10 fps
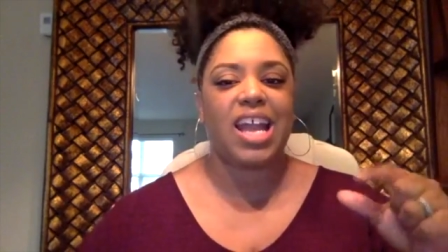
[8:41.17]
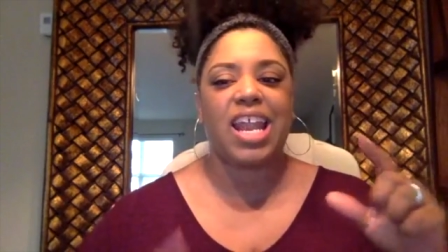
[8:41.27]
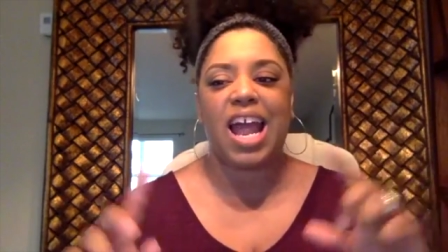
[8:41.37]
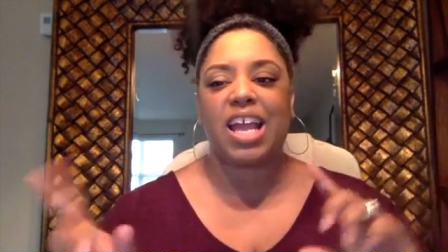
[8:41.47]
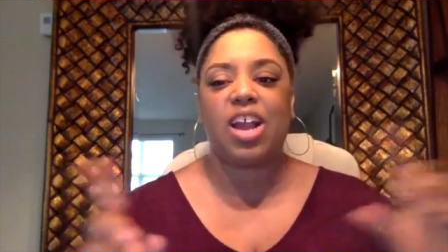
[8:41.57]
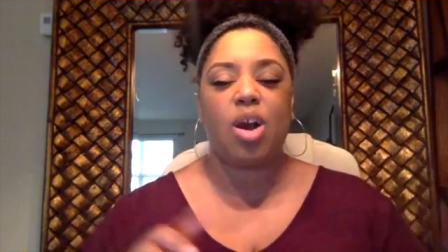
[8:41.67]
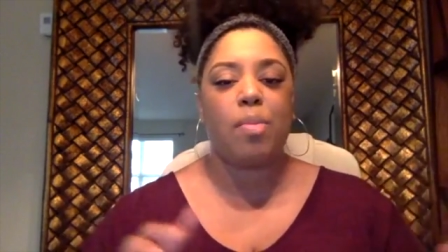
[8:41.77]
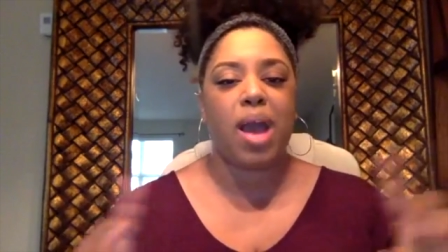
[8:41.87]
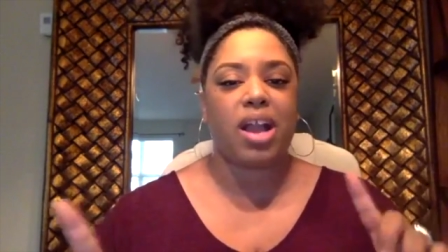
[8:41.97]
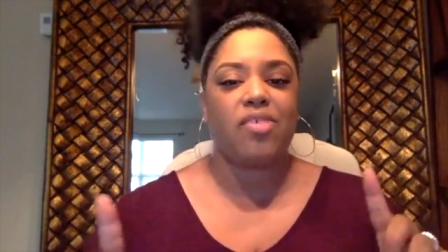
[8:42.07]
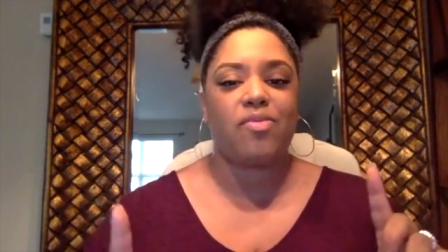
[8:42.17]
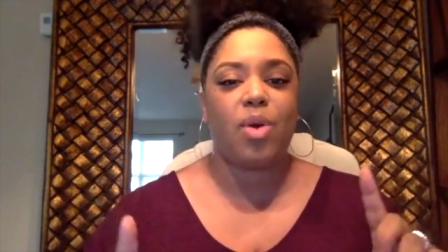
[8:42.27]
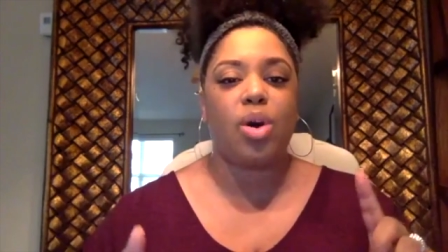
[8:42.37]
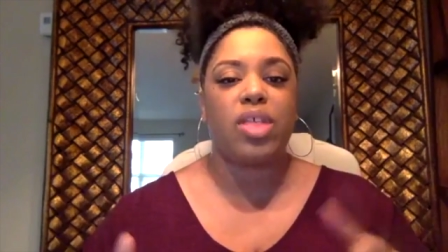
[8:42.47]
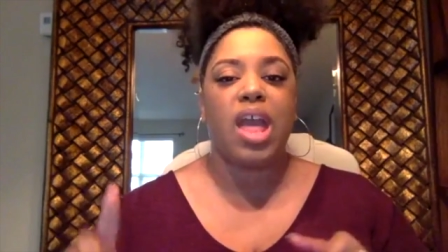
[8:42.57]
and I can go back and
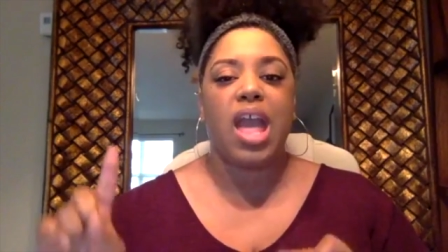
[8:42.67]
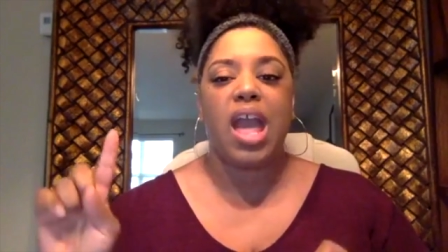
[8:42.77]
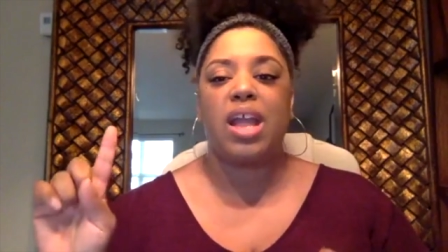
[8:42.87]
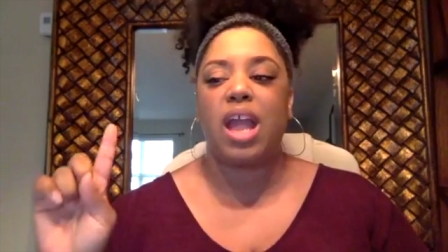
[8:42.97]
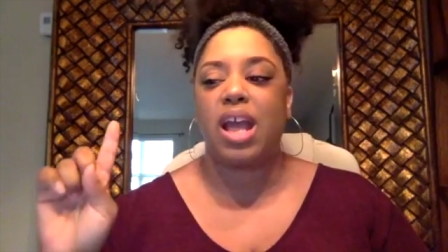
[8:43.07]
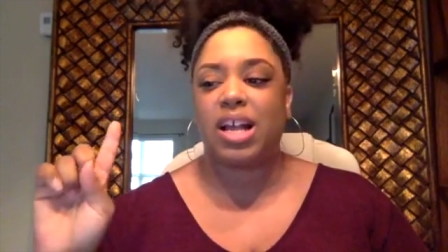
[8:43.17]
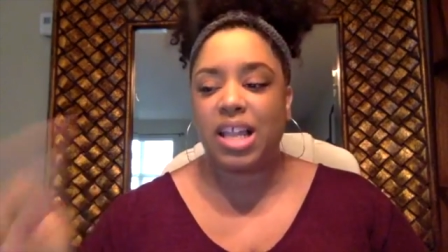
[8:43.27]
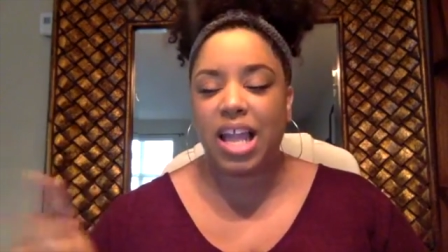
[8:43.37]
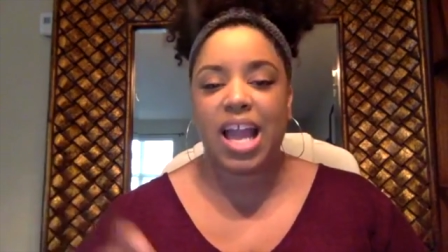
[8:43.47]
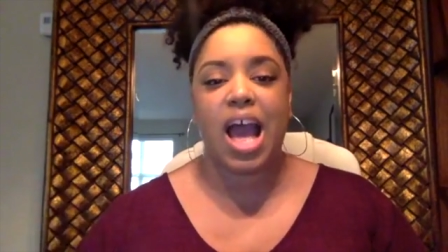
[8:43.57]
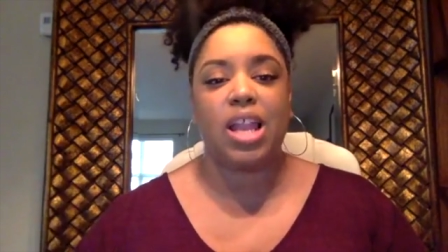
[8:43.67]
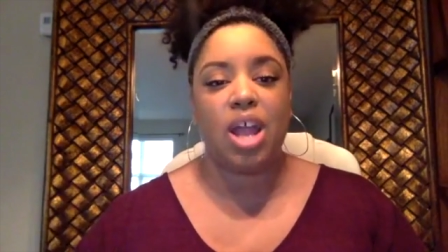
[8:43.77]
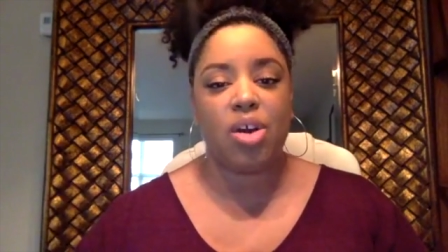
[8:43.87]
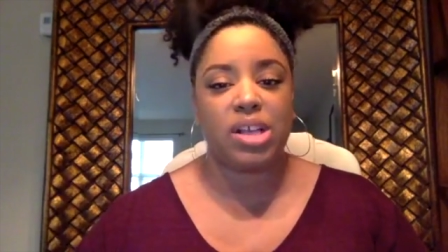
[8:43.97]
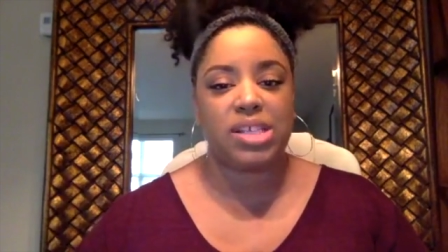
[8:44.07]
forth and click how
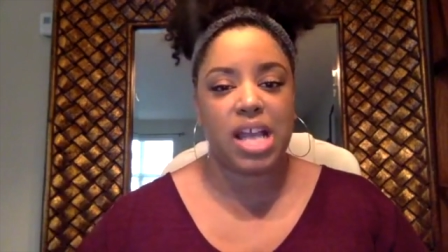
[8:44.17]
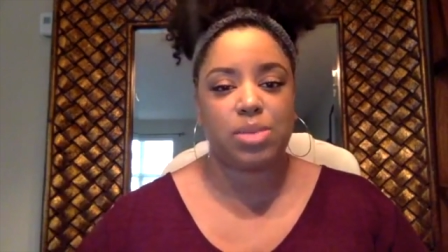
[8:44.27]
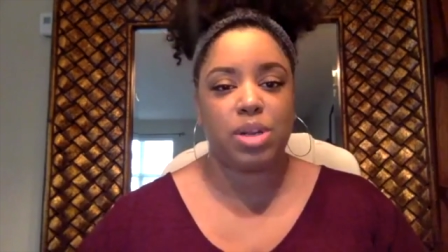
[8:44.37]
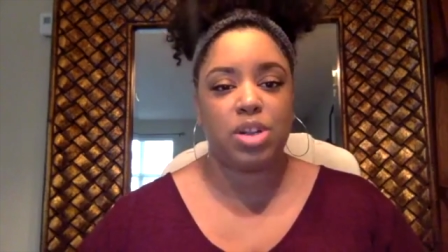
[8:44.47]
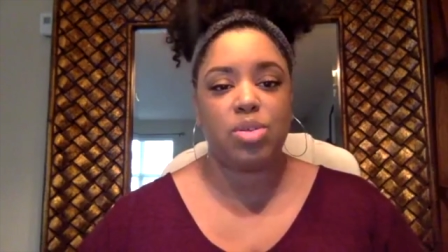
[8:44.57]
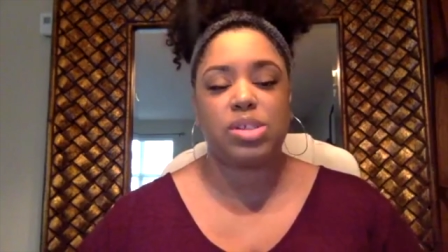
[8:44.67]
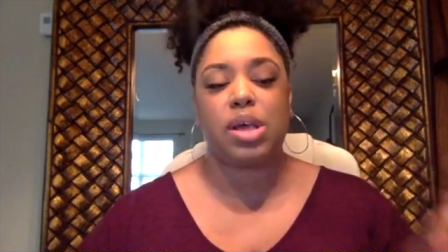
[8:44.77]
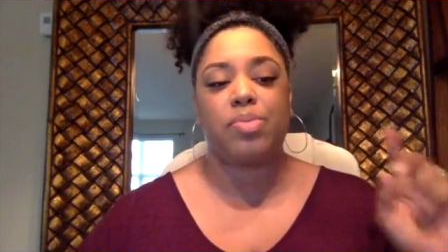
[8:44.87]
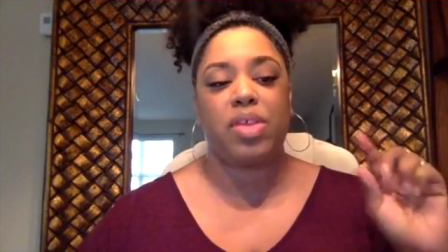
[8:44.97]
long it takes me to do something.